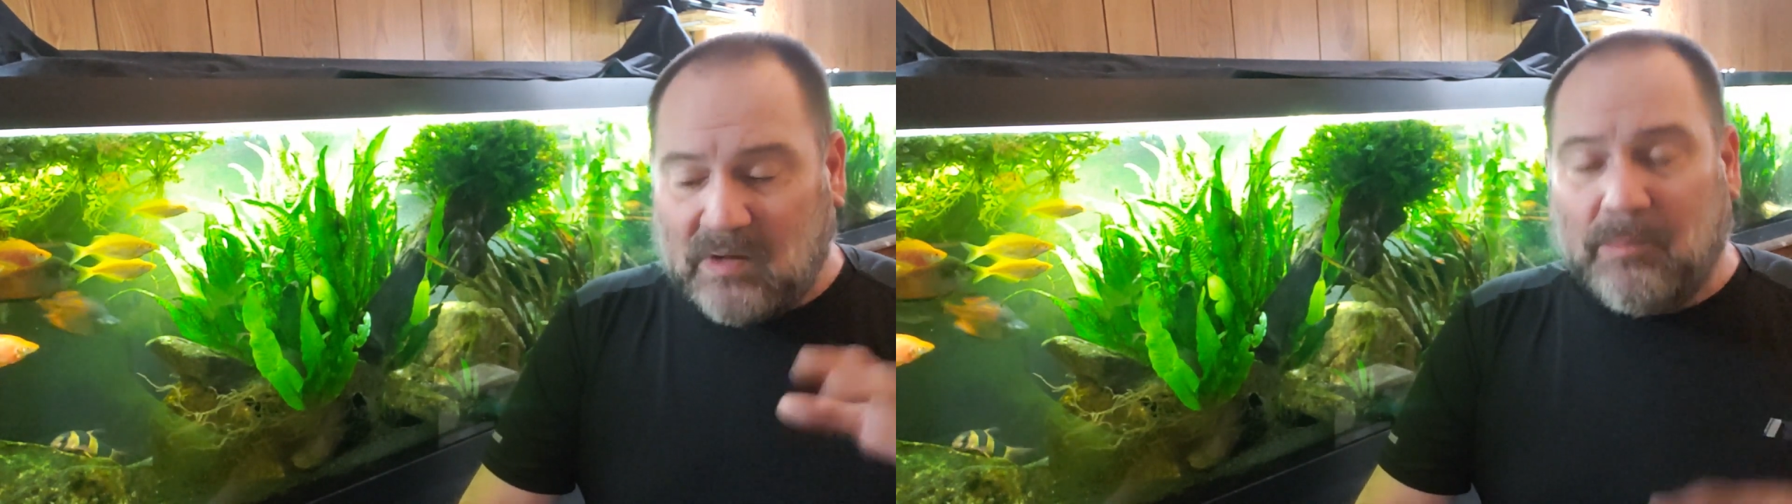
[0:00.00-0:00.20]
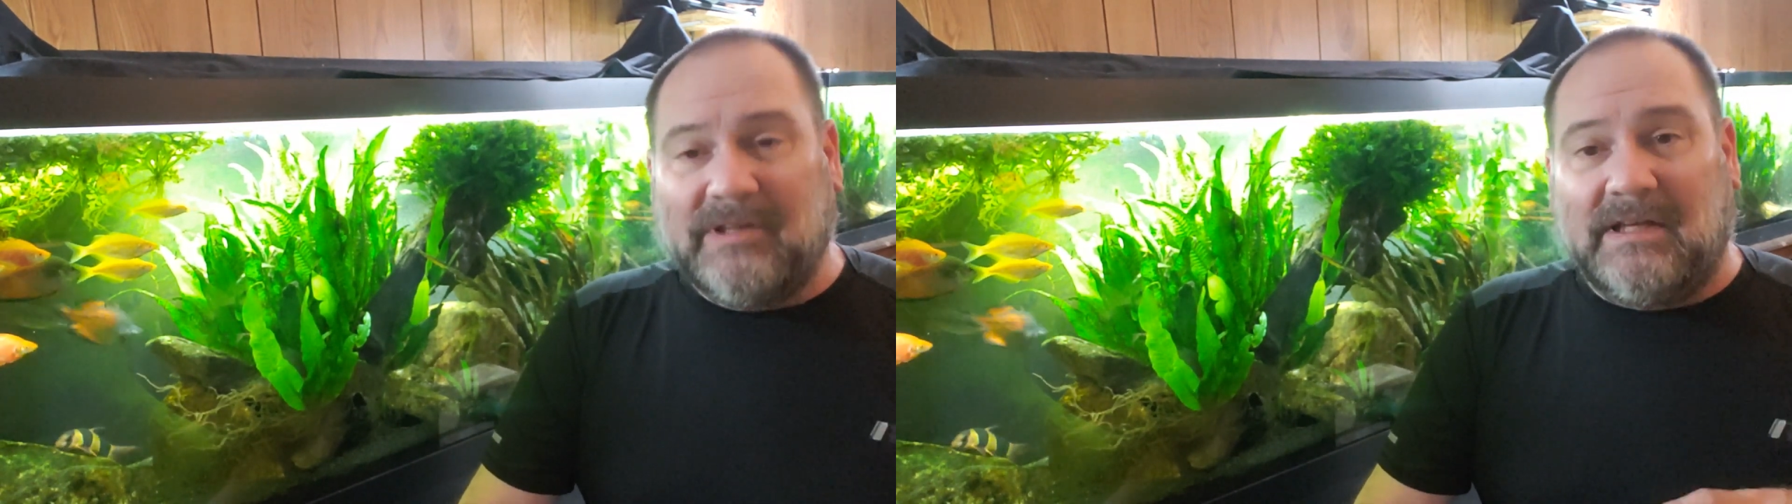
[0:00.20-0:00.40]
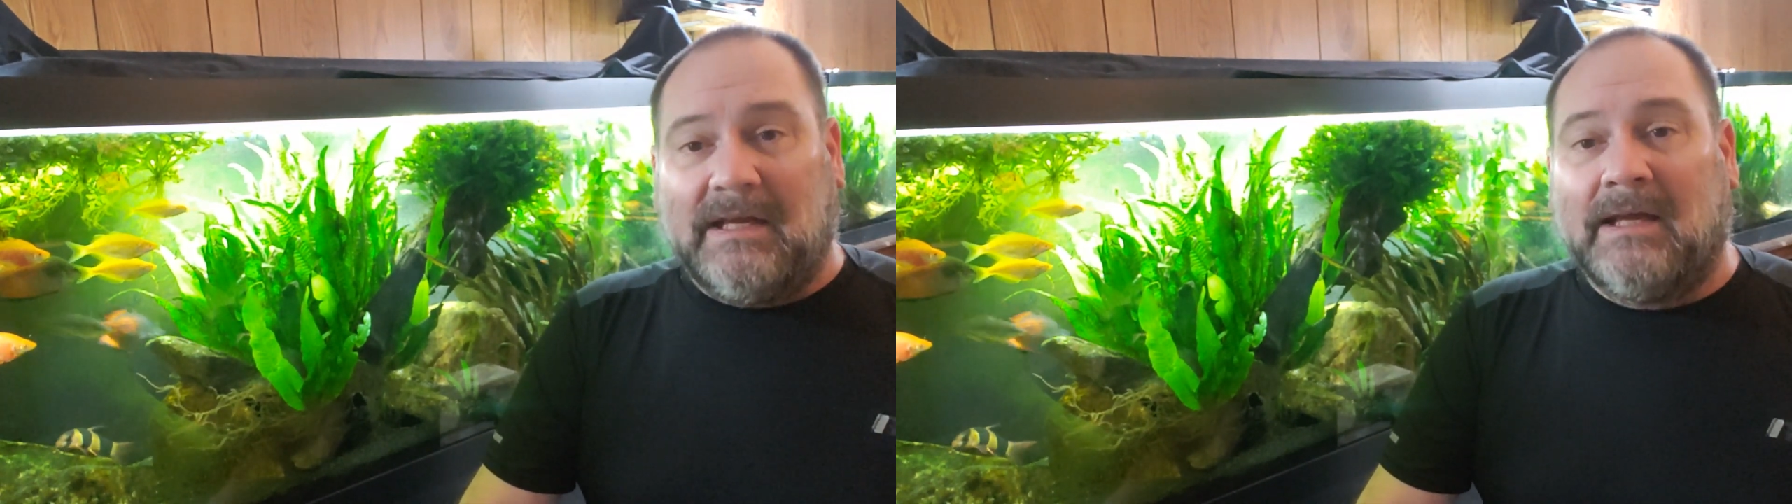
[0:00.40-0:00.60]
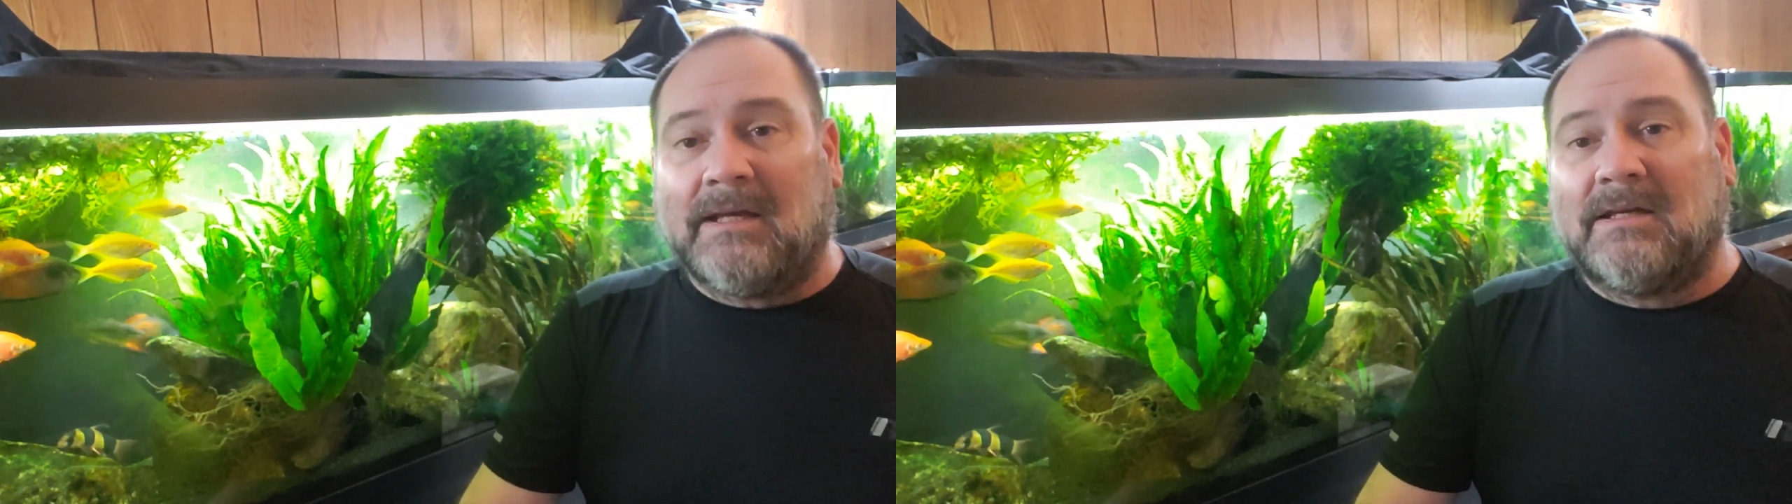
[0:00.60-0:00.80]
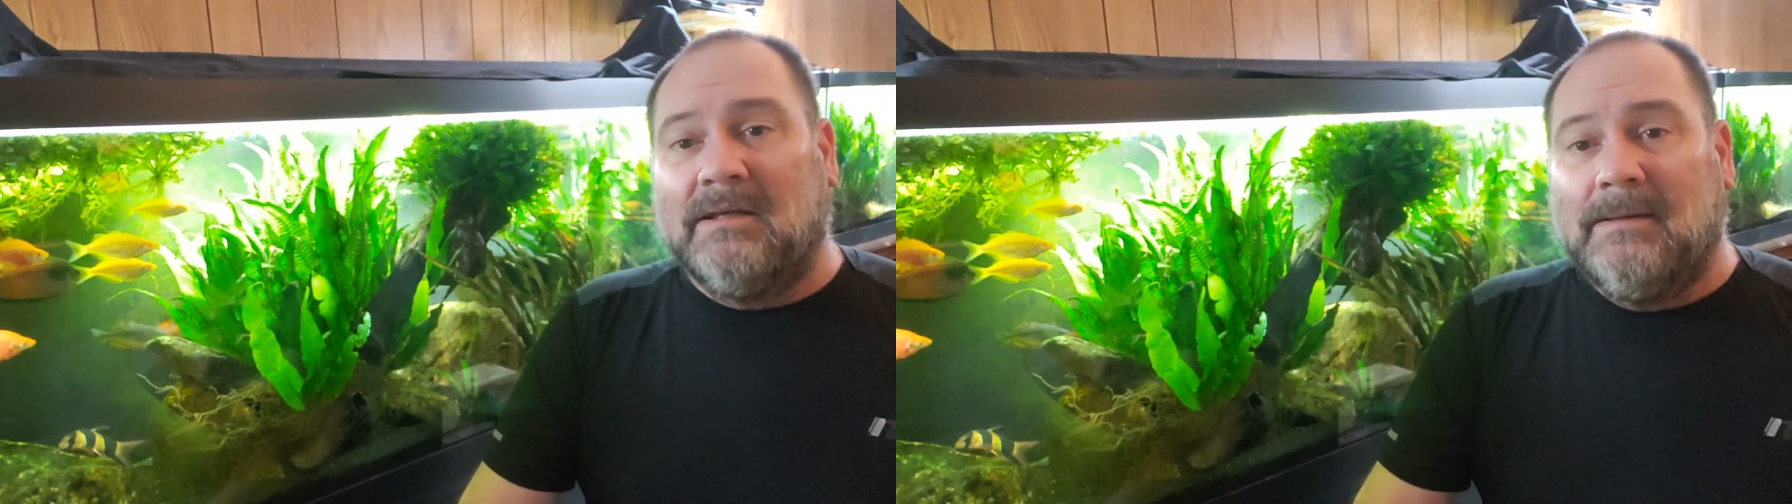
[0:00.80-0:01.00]
But the
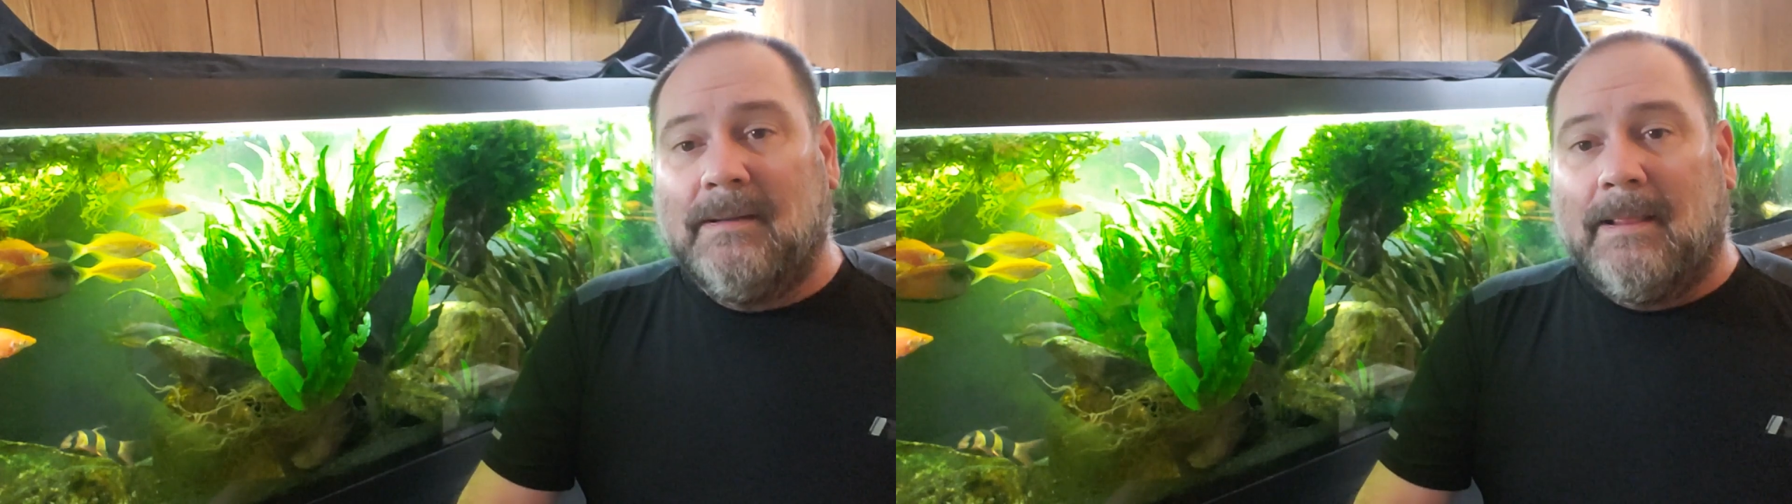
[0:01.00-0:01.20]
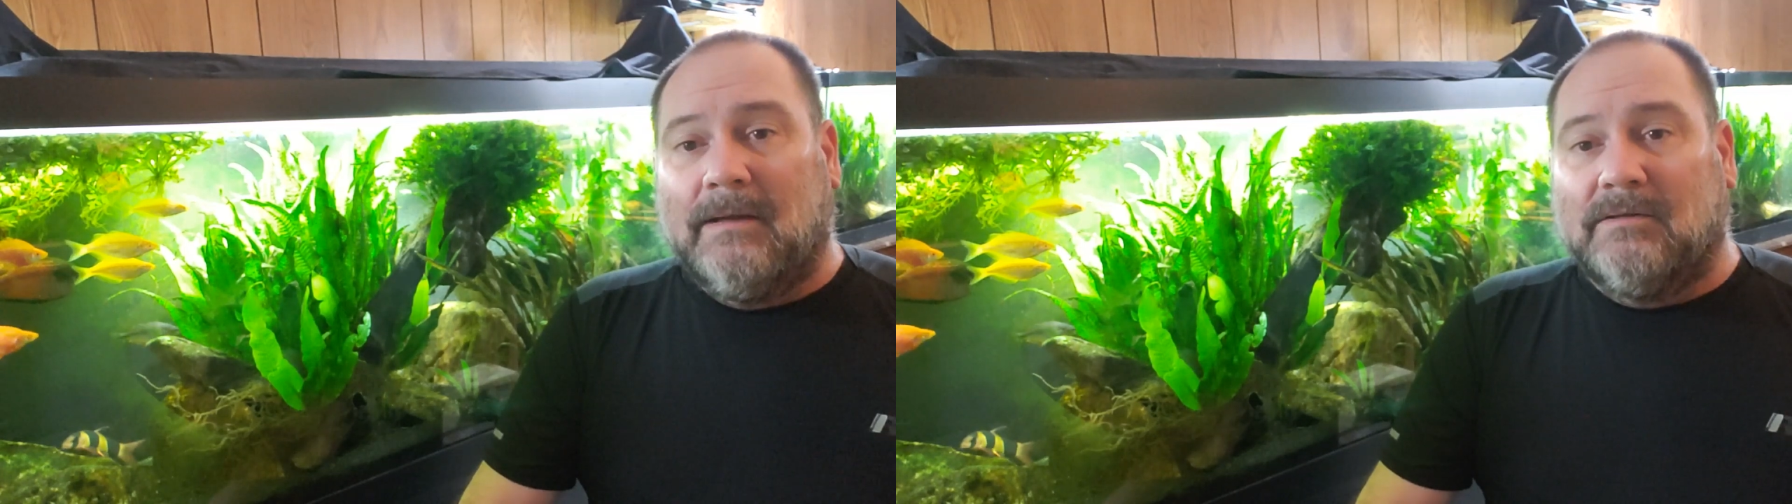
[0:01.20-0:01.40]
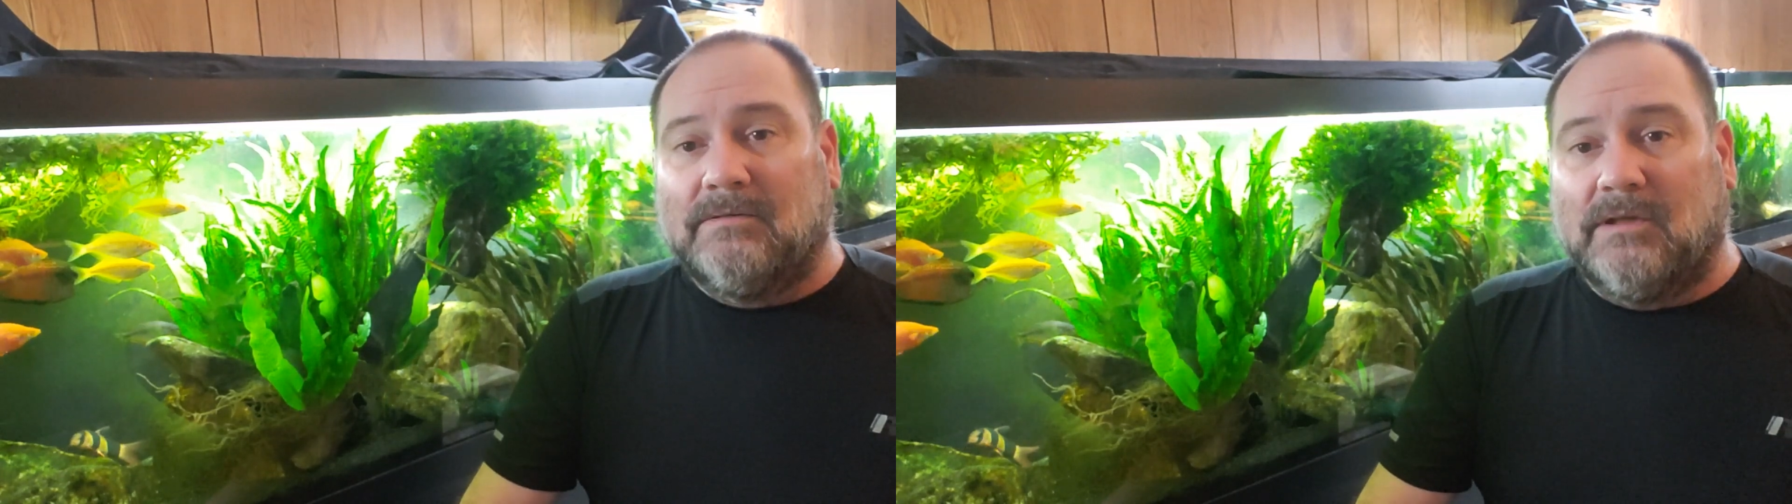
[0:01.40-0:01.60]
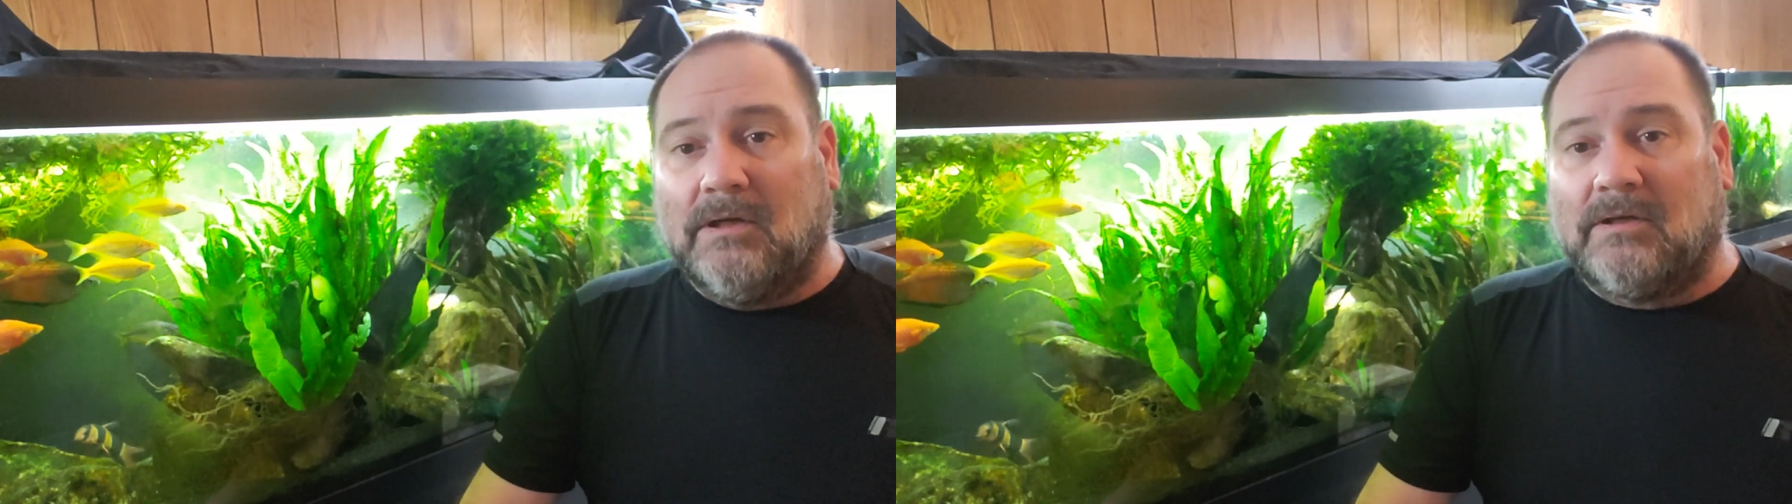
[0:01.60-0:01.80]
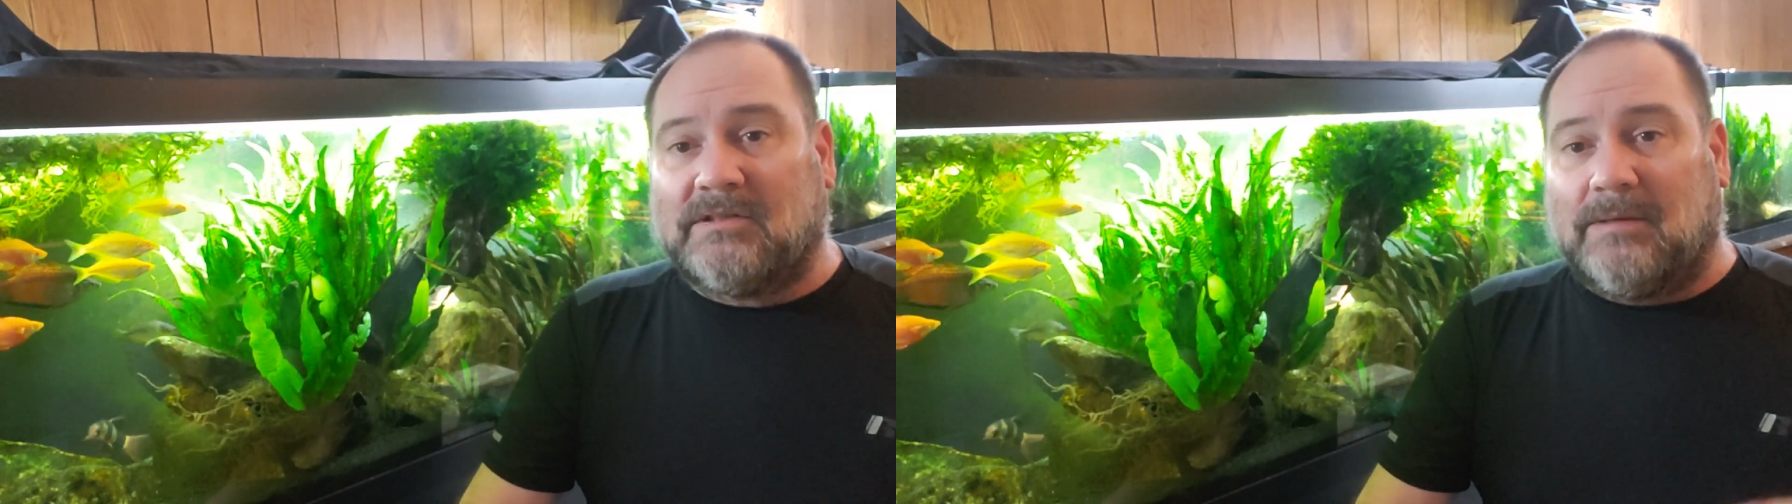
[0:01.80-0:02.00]
ick looked